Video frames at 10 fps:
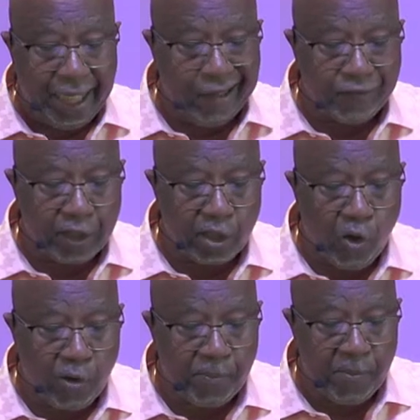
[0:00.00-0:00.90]
if the
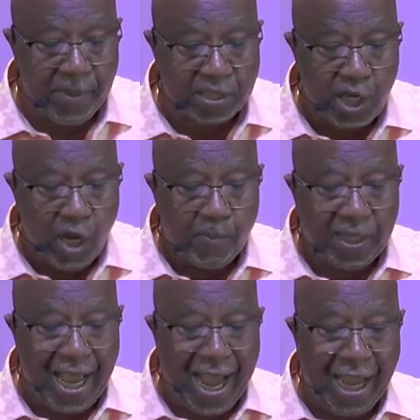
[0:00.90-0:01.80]
Lord permits.
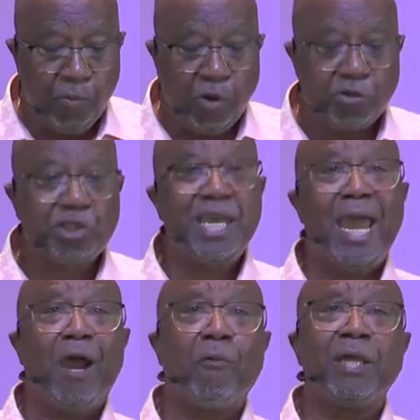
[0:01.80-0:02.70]
But I will
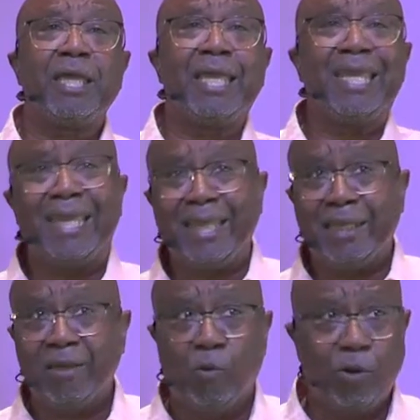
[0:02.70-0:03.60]
tarry
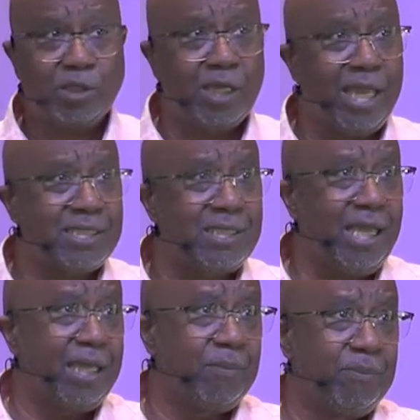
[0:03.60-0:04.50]
in, what's the next
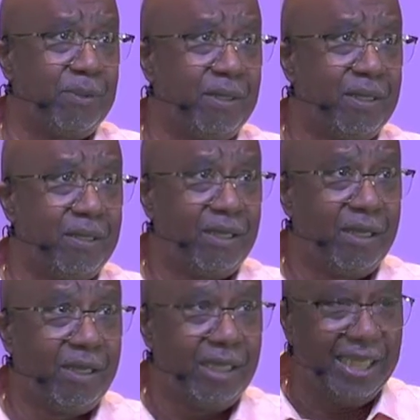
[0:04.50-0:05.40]
name?
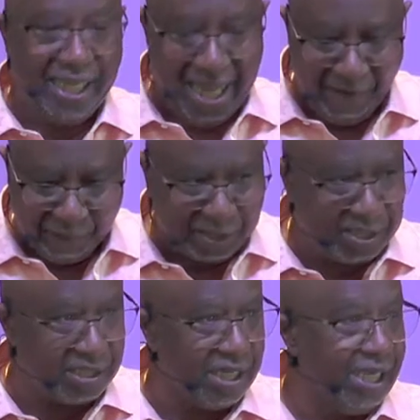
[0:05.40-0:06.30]
In
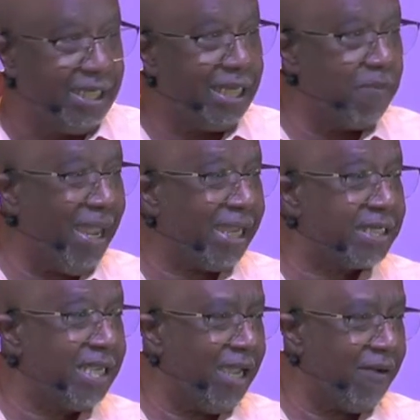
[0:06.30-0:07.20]
Ephesus. Did he make it to